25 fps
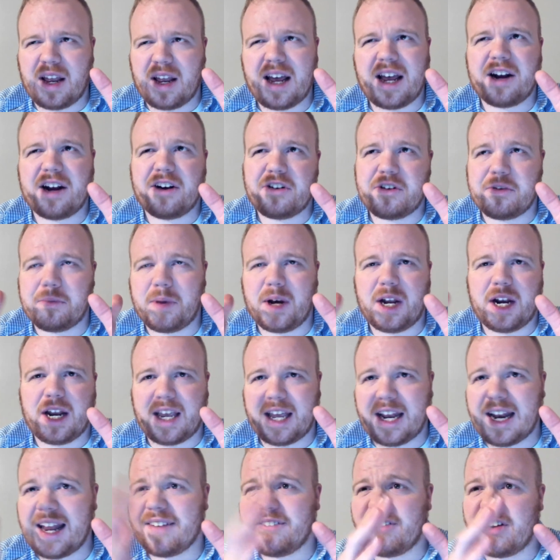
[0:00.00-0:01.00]
Hydrogen bonding
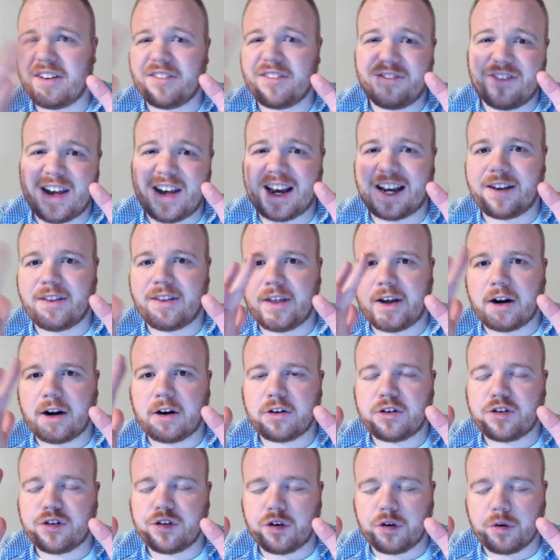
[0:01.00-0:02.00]
can have an effect there
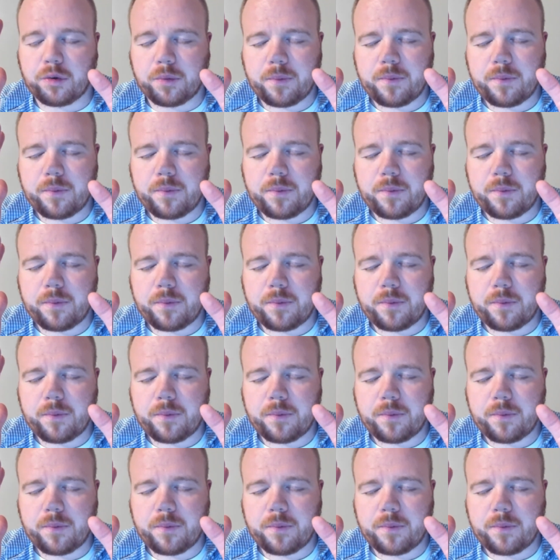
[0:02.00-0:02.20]
too.